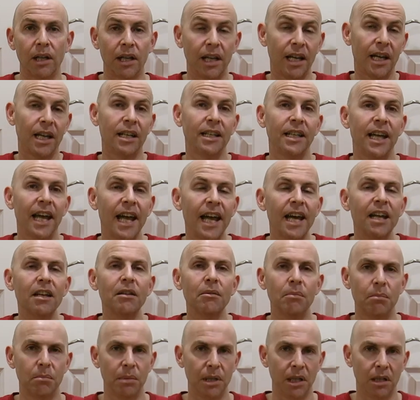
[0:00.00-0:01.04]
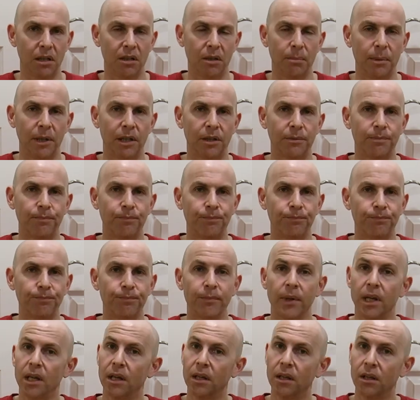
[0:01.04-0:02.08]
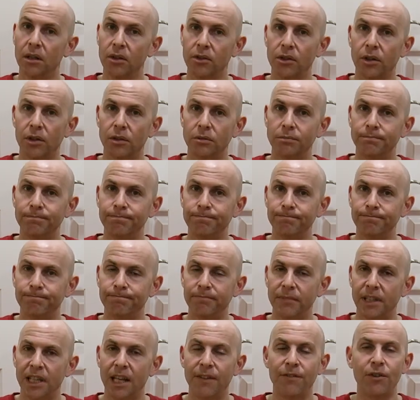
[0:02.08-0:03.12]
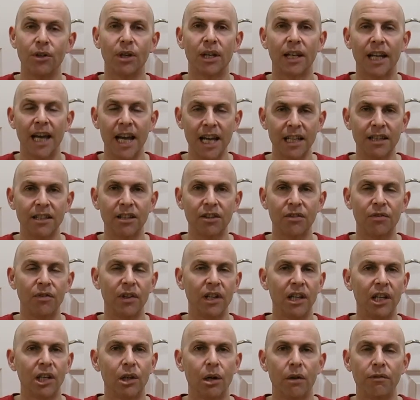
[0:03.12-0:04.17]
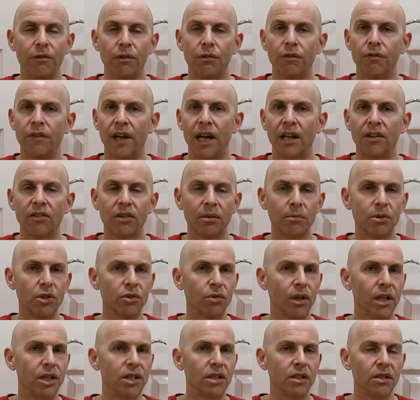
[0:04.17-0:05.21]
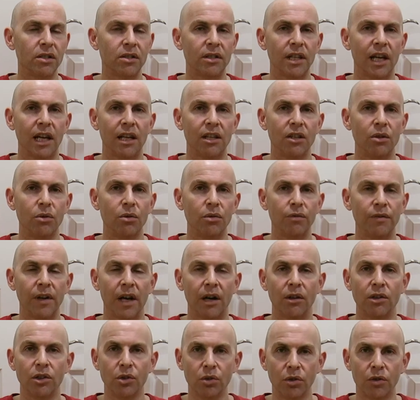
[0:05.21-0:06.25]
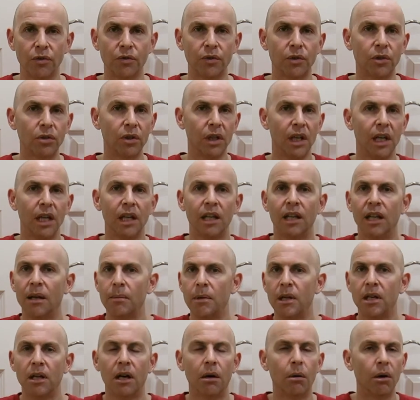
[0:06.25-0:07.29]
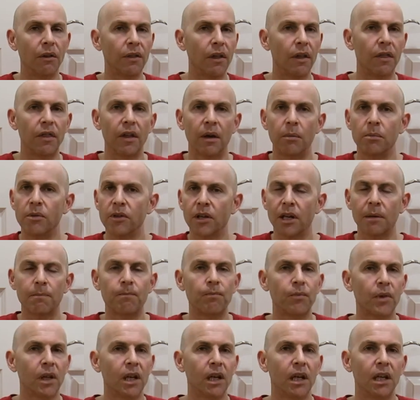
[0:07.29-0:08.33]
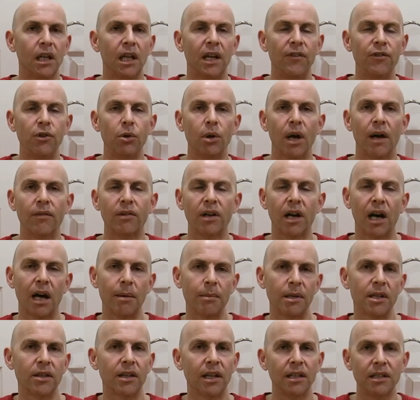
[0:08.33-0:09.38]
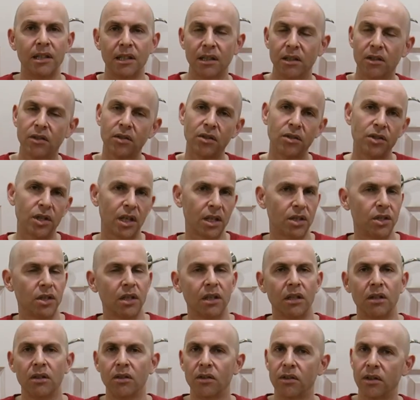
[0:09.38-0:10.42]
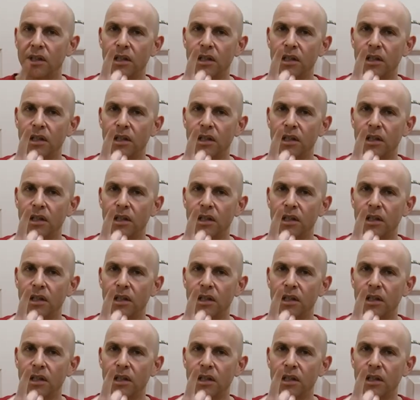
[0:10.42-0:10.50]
and can be all about. So, if you liked this video, if you found some stretches that you found useful, let me know with a thumbs up. If you have comments, ideas, suggestions,